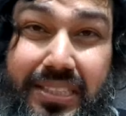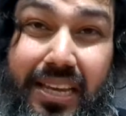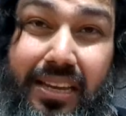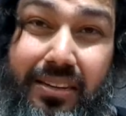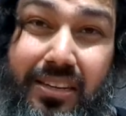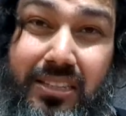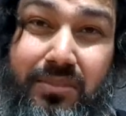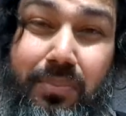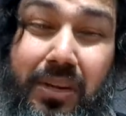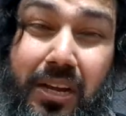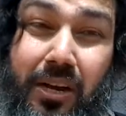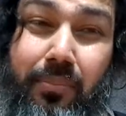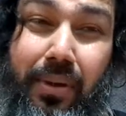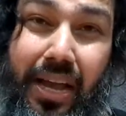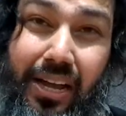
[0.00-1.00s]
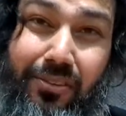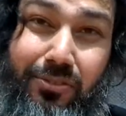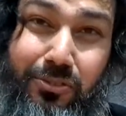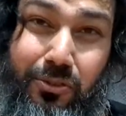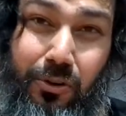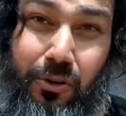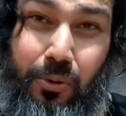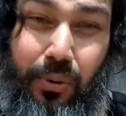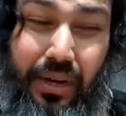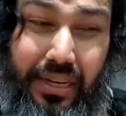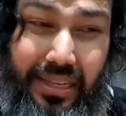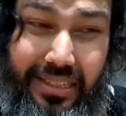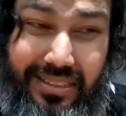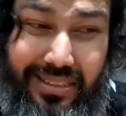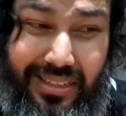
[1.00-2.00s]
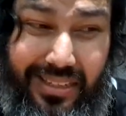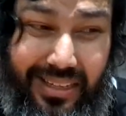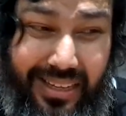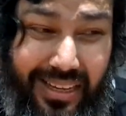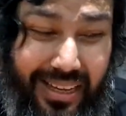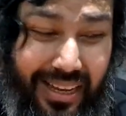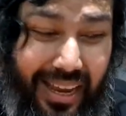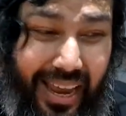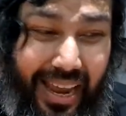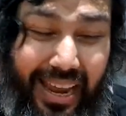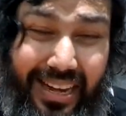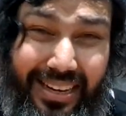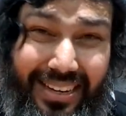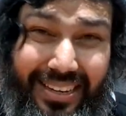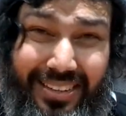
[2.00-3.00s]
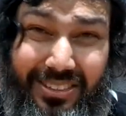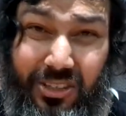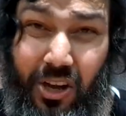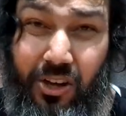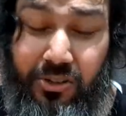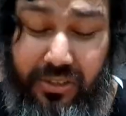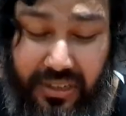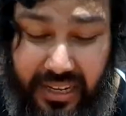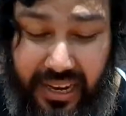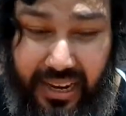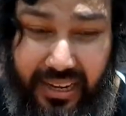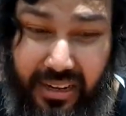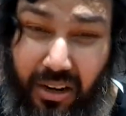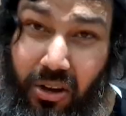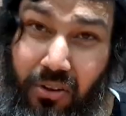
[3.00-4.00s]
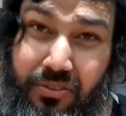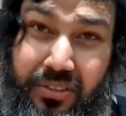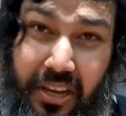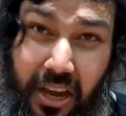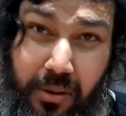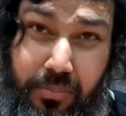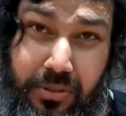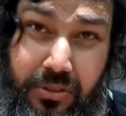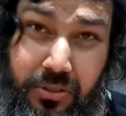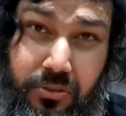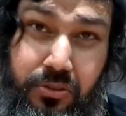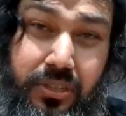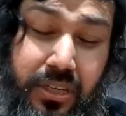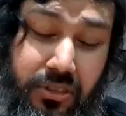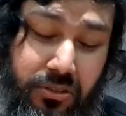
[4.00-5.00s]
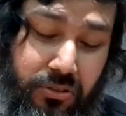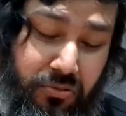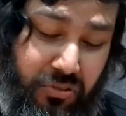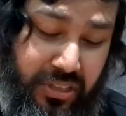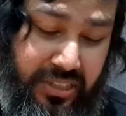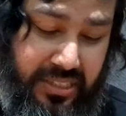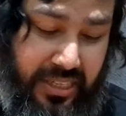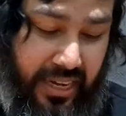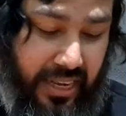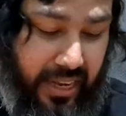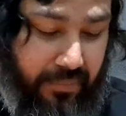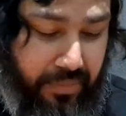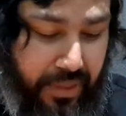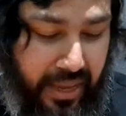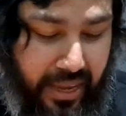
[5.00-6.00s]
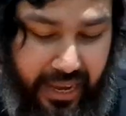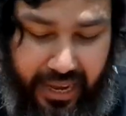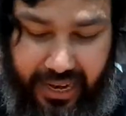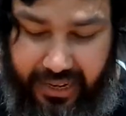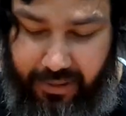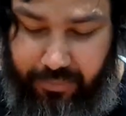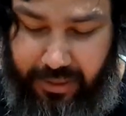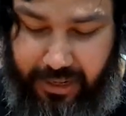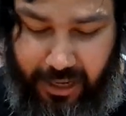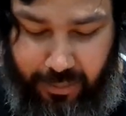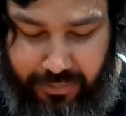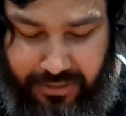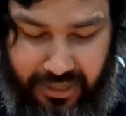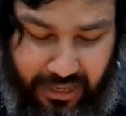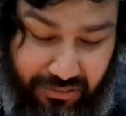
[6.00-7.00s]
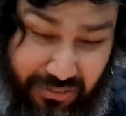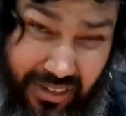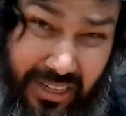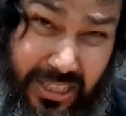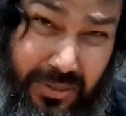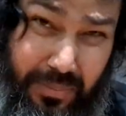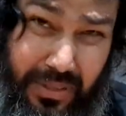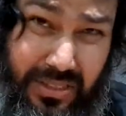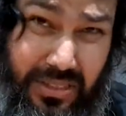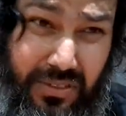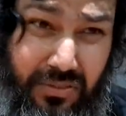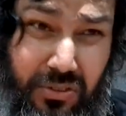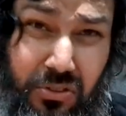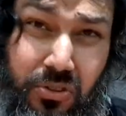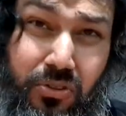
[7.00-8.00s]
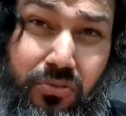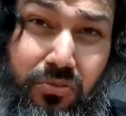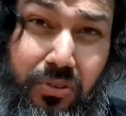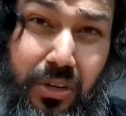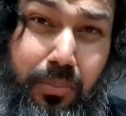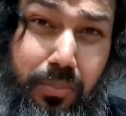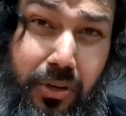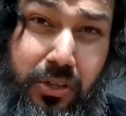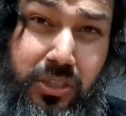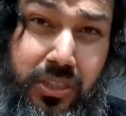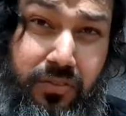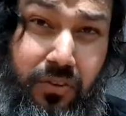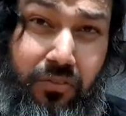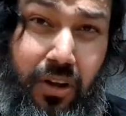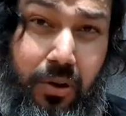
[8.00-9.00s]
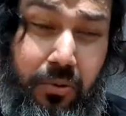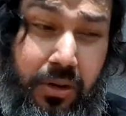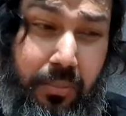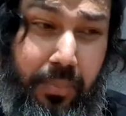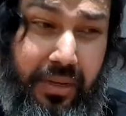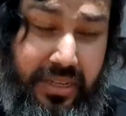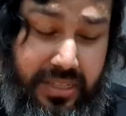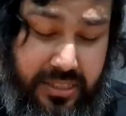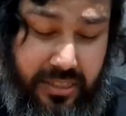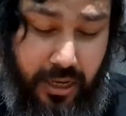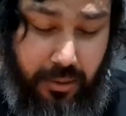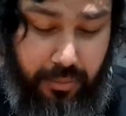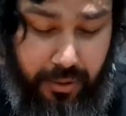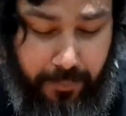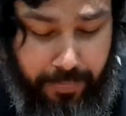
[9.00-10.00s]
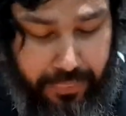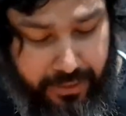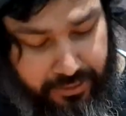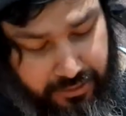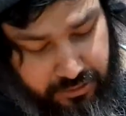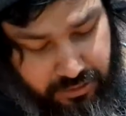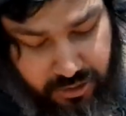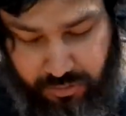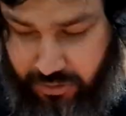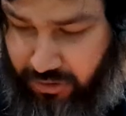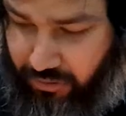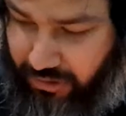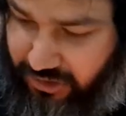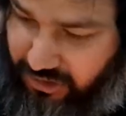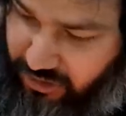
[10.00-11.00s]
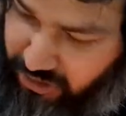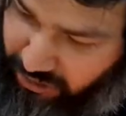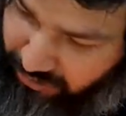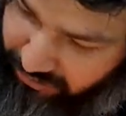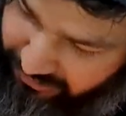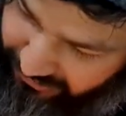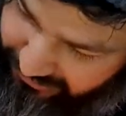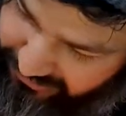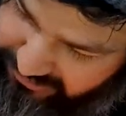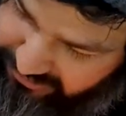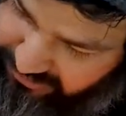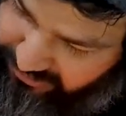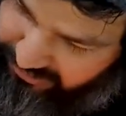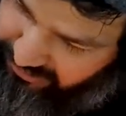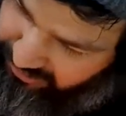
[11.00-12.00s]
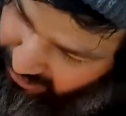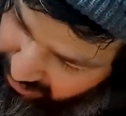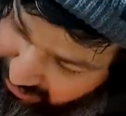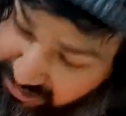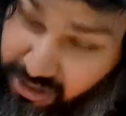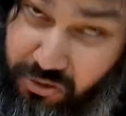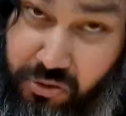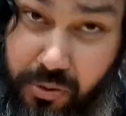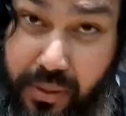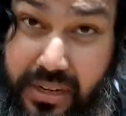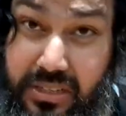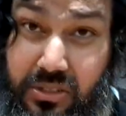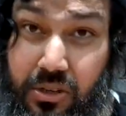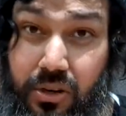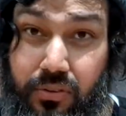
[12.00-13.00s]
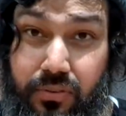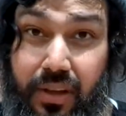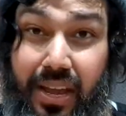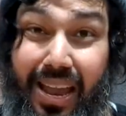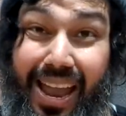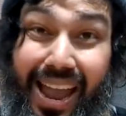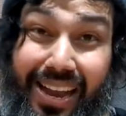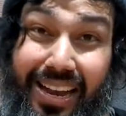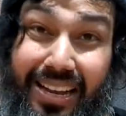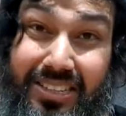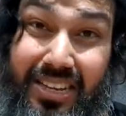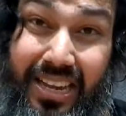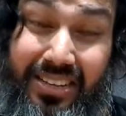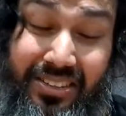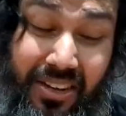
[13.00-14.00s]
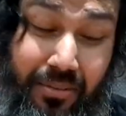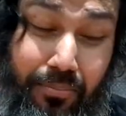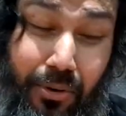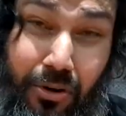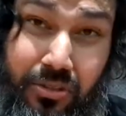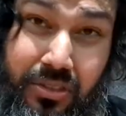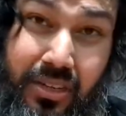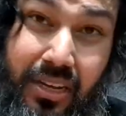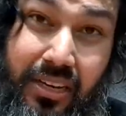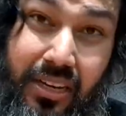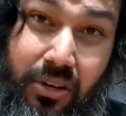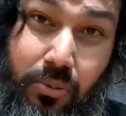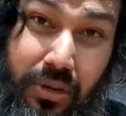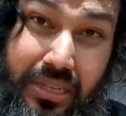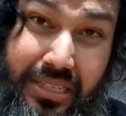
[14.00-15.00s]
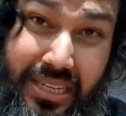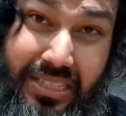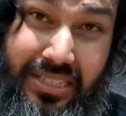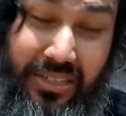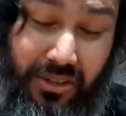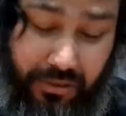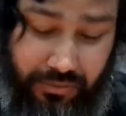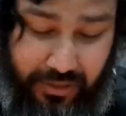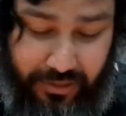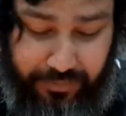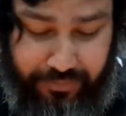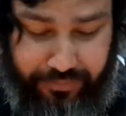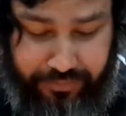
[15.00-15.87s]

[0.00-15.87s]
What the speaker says: that it does become out of stock quite easily, and then it's hard to get, and a lot of scalpers do tend to resell it, and it becomes like really expensive to sort of repurchase if you really want to pick this up. So I just want to quickly just show you guys the control pad itself, and then let's get into the unboxing and the quick testing of it.